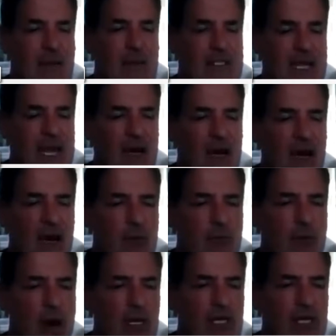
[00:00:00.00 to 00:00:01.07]
as they are on
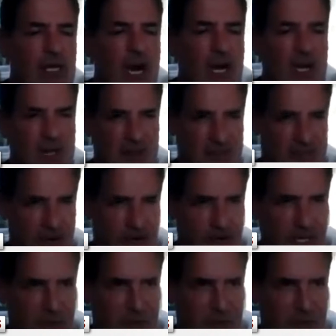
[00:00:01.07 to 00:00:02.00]
Polygon and Ethereum.